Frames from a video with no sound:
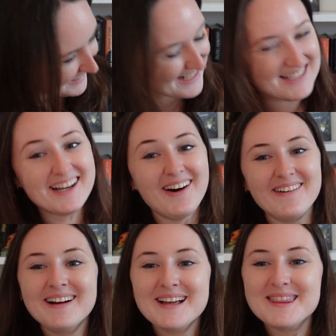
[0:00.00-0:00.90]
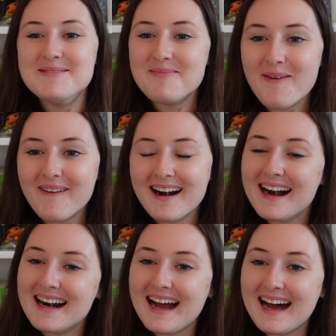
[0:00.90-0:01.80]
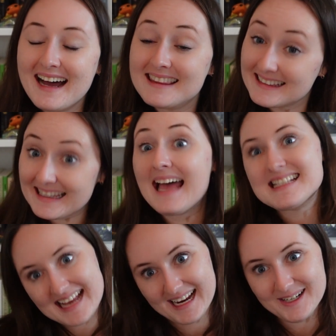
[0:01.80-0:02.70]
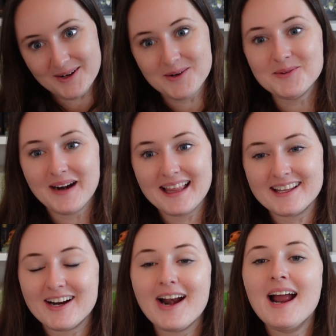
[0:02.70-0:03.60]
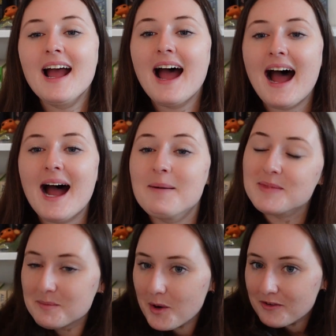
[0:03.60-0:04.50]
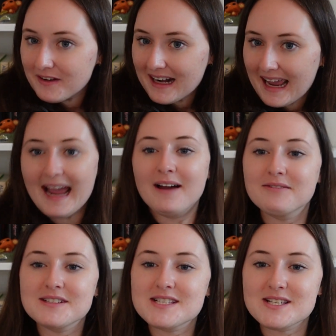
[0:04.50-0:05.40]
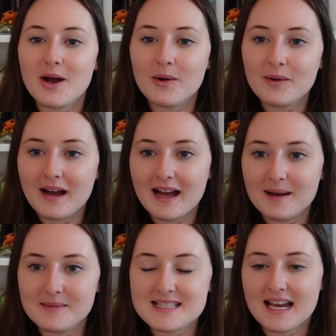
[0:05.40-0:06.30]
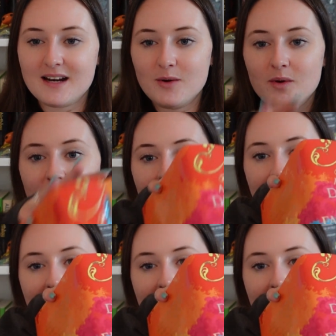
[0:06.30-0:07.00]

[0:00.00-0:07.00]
So the less I know, rather, the more fun I have. So it's kind of cool.